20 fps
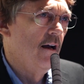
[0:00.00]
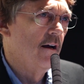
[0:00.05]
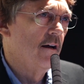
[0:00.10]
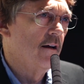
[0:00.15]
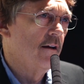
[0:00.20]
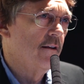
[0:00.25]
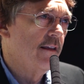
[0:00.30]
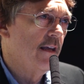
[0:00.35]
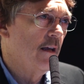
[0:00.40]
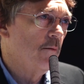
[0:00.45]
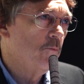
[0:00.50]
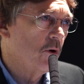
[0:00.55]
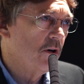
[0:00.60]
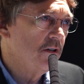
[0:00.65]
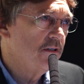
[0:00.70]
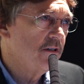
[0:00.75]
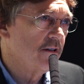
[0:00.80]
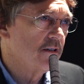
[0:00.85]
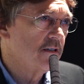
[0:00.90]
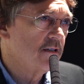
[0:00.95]
The
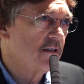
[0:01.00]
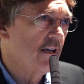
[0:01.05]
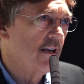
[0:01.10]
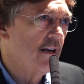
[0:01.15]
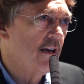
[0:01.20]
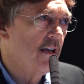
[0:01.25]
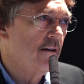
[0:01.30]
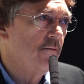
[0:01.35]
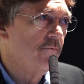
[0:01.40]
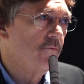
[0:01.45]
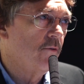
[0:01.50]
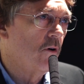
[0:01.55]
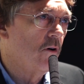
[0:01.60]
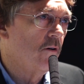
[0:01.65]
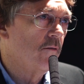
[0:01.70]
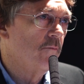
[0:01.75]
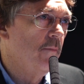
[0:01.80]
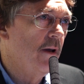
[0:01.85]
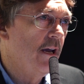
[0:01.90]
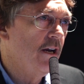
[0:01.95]
endpoints of the study
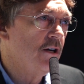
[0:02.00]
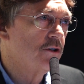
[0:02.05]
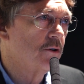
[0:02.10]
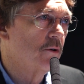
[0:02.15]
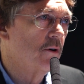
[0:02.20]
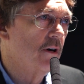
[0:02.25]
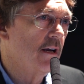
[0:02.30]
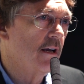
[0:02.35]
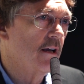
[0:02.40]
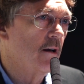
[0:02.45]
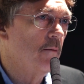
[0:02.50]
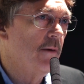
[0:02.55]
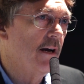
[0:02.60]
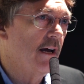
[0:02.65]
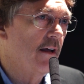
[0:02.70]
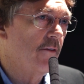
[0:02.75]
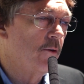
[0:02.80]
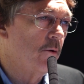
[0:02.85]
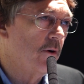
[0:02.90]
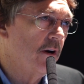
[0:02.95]
involved measuring
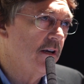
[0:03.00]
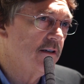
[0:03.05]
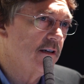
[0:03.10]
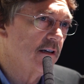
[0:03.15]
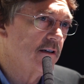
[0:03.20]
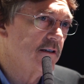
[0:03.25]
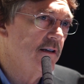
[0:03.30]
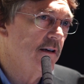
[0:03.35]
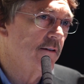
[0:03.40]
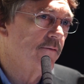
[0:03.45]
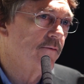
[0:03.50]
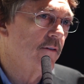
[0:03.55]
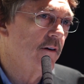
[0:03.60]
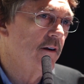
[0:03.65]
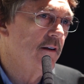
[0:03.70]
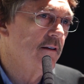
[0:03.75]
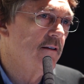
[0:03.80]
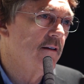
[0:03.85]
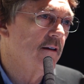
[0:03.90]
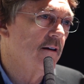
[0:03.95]
about 36
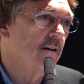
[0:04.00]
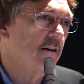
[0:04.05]
different